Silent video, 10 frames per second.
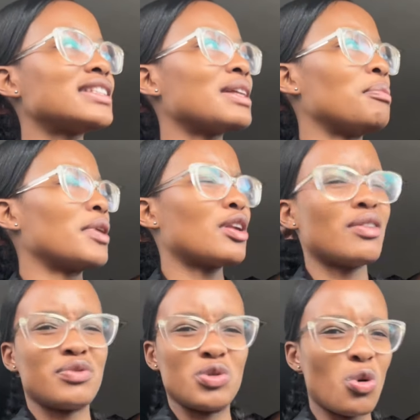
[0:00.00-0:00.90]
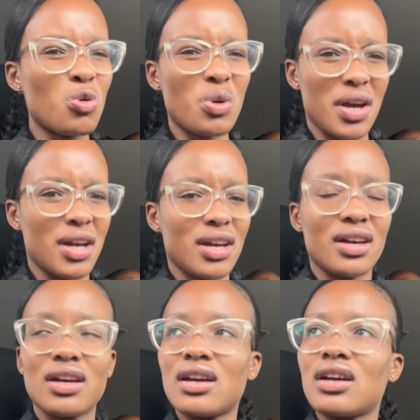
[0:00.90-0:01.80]
In the middle of nowhere.
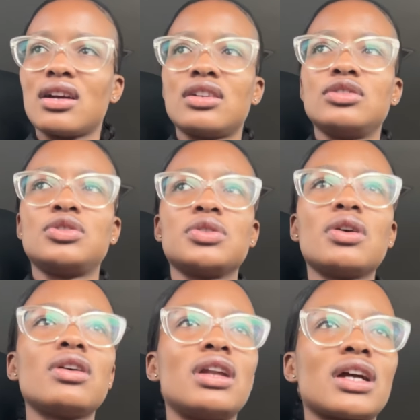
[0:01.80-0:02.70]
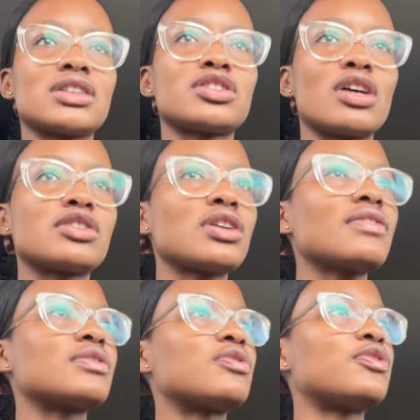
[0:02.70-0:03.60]
Sure. Like, it's not
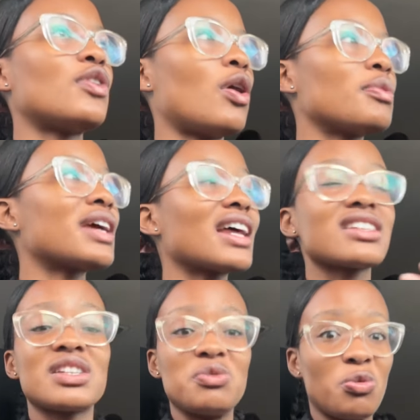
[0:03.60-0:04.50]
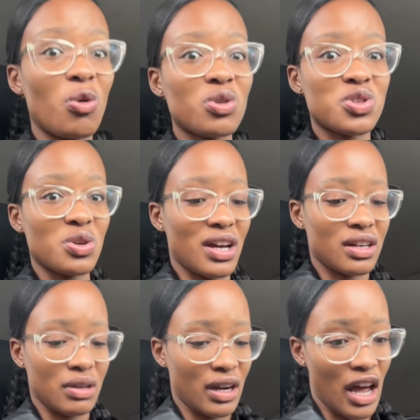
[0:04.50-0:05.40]
even far. You can actually walk to,
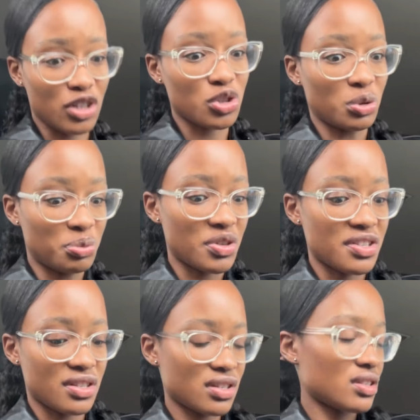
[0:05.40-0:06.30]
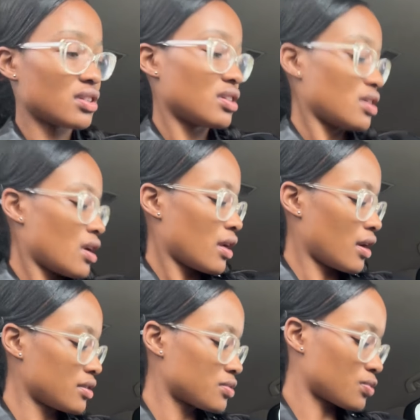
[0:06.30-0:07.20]
like, an actual prison.
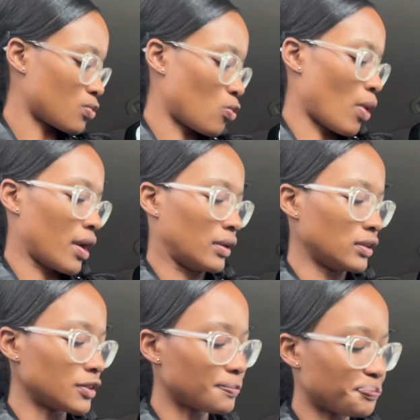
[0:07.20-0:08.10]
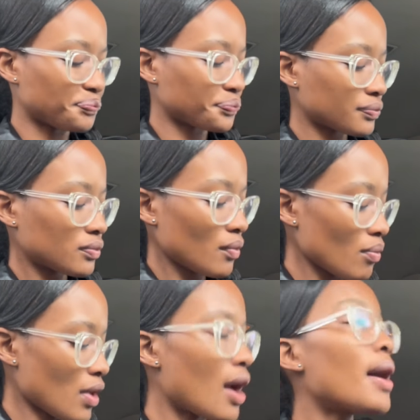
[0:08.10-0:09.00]
That's wild.
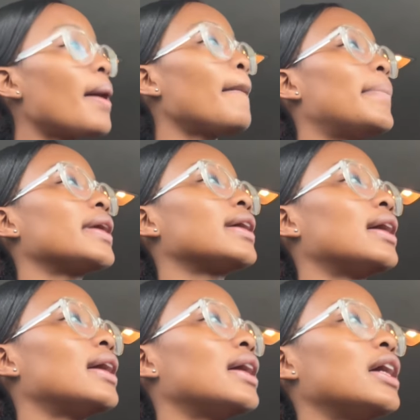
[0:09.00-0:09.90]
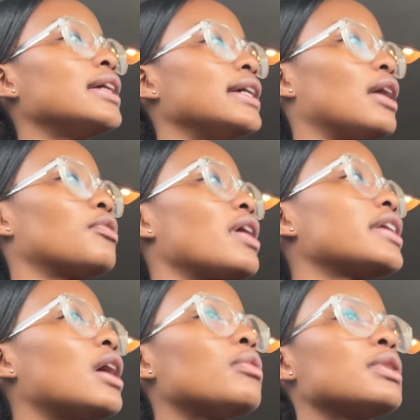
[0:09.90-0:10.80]
But, yeah,
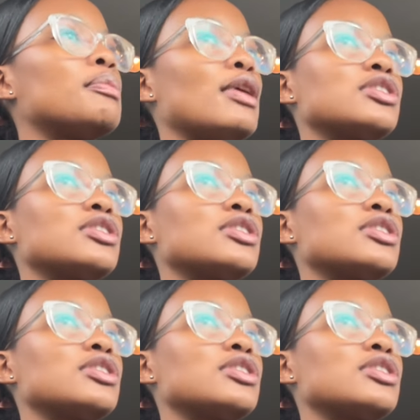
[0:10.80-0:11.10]
right now we're about